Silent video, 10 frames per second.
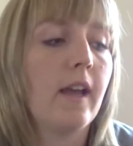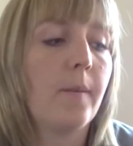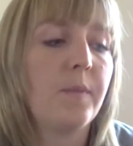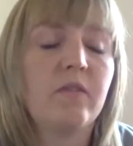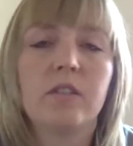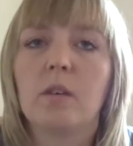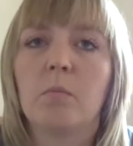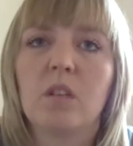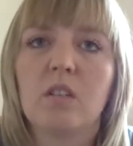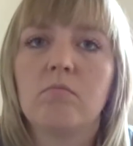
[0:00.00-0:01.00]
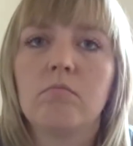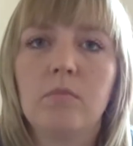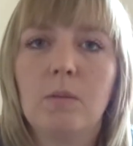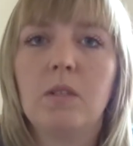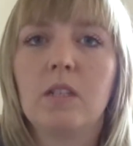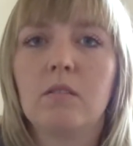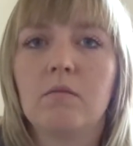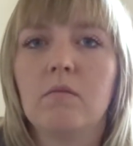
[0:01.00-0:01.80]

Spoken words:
If it's summer, maybe,